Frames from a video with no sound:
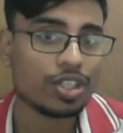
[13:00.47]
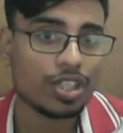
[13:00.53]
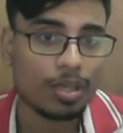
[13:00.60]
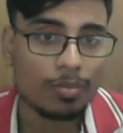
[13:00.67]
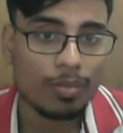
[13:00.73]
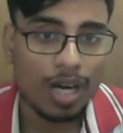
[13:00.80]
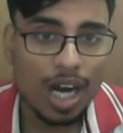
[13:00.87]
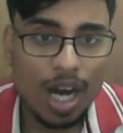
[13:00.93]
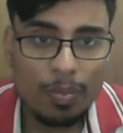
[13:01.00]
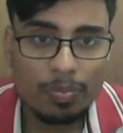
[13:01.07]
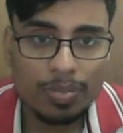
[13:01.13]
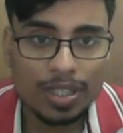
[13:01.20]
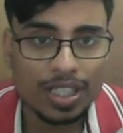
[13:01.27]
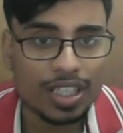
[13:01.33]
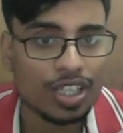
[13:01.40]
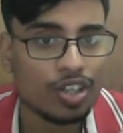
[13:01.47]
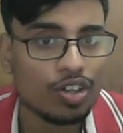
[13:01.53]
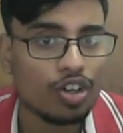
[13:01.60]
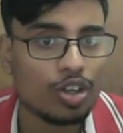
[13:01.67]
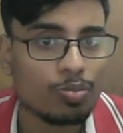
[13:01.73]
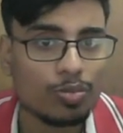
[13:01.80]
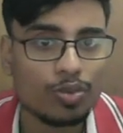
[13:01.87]
come up, king
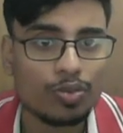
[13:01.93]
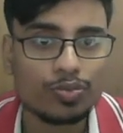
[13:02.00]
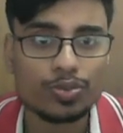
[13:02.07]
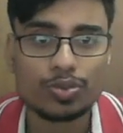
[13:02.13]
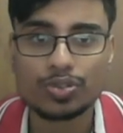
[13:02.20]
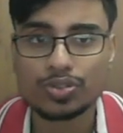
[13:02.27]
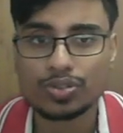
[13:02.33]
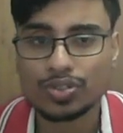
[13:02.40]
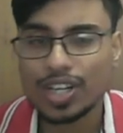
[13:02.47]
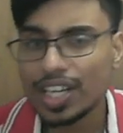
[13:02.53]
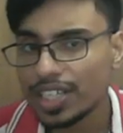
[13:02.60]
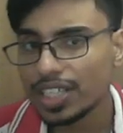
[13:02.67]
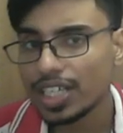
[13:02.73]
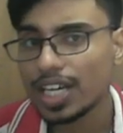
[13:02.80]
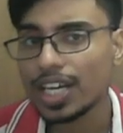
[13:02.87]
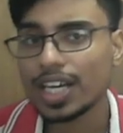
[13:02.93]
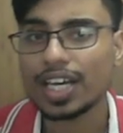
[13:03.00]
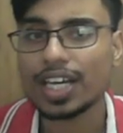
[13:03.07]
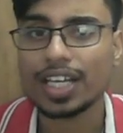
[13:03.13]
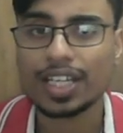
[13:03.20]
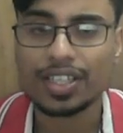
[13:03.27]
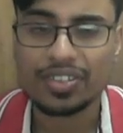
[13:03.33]
cannot move to his right,
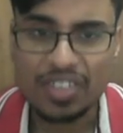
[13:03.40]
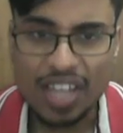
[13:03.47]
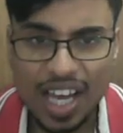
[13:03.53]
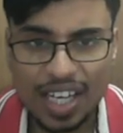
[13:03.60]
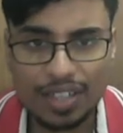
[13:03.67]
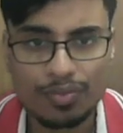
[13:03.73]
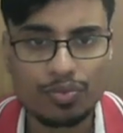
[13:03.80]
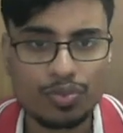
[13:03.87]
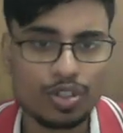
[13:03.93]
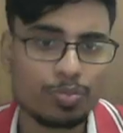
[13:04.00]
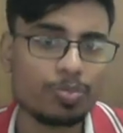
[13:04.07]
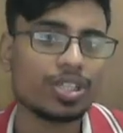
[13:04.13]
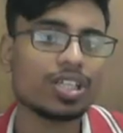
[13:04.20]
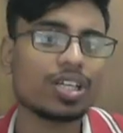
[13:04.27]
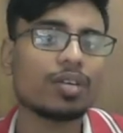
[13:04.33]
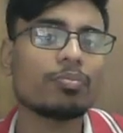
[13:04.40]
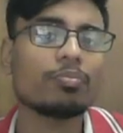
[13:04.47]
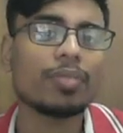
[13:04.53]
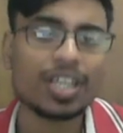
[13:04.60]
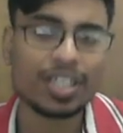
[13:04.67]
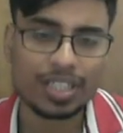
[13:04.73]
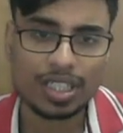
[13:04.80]
and that would be a
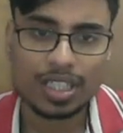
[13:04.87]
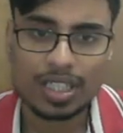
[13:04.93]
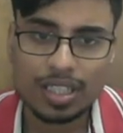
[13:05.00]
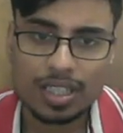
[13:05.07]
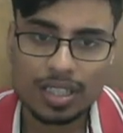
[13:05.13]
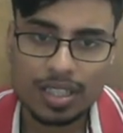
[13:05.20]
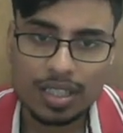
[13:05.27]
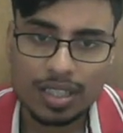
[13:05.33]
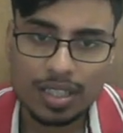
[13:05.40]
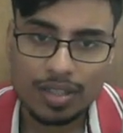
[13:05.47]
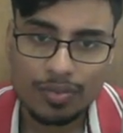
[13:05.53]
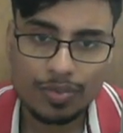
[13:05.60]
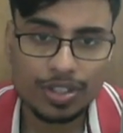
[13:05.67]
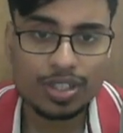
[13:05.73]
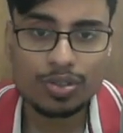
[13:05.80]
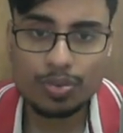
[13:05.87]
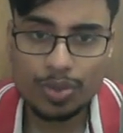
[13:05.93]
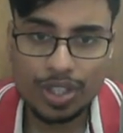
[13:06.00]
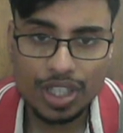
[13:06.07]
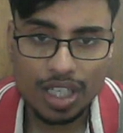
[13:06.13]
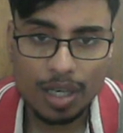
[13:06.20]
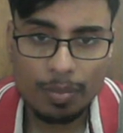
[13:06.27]
mate. With the
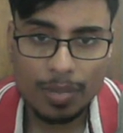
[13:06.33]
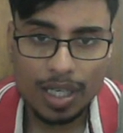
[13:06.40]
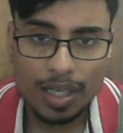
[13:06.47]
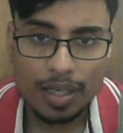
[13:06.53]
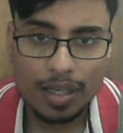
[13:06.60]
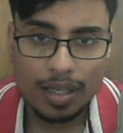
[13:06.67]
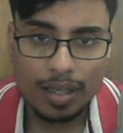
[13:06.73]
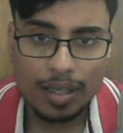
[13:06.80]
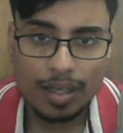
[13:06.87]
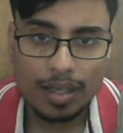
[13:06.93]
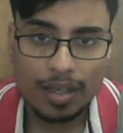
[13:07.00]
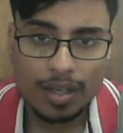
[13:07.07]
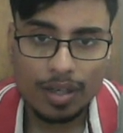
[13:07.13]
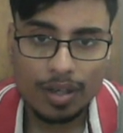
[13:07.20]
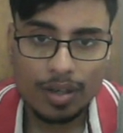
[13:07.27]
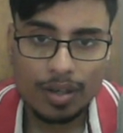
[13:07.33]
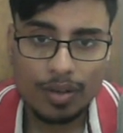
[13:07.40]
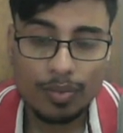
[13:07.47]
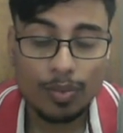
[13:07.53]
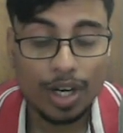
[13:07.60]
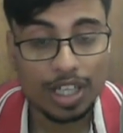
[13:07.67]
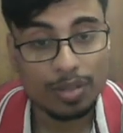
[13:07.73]
queen up,
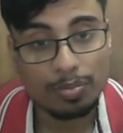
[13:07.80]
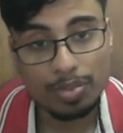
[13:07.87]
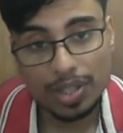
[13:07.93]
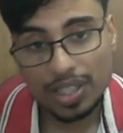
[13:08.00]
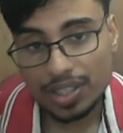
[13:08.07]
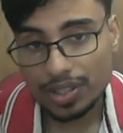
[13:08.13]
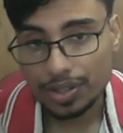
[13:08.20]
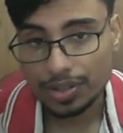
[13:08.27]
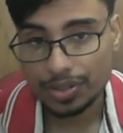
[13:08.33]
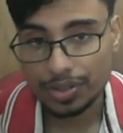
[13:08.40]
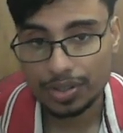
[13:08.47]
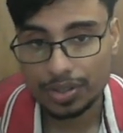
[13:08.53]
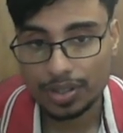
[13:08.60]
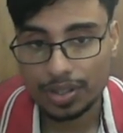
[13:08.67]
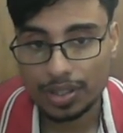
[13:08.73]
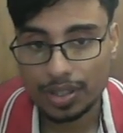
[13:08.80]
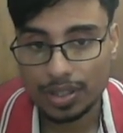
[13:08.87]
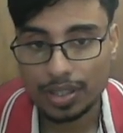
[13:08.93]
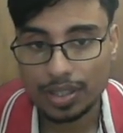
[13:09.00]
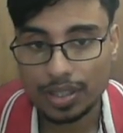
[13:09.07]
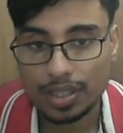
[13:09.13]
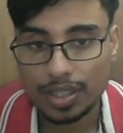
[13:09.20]
white blunders
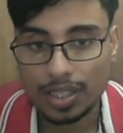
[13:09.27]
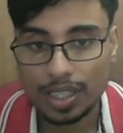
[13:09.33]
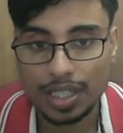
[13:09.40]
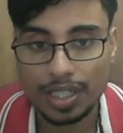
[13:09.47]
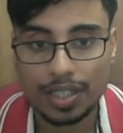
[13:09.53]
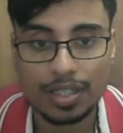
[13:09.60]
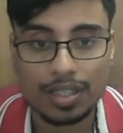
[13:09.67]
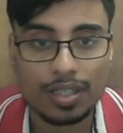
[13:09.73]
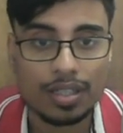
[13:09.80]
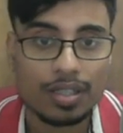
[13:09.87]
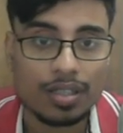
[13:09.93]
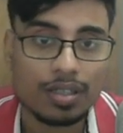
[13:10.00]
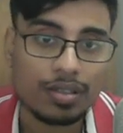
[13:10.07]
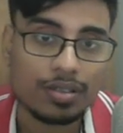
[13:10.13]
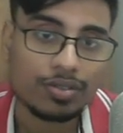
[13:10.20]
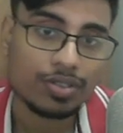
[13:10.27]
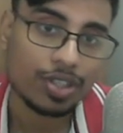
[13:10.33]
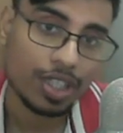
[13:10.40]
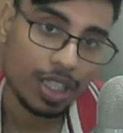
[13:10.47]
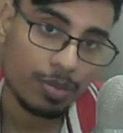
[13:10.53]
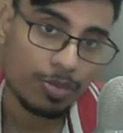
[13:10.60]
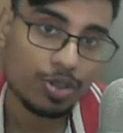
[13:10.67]
and
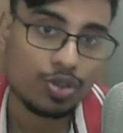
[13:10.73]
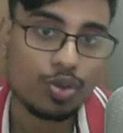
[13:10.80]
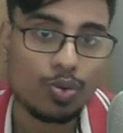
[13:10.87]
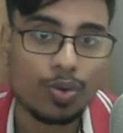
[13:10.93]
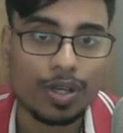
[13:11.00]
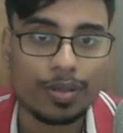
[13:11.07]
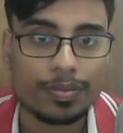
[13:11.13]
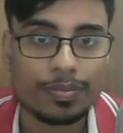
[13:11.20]
the game is over.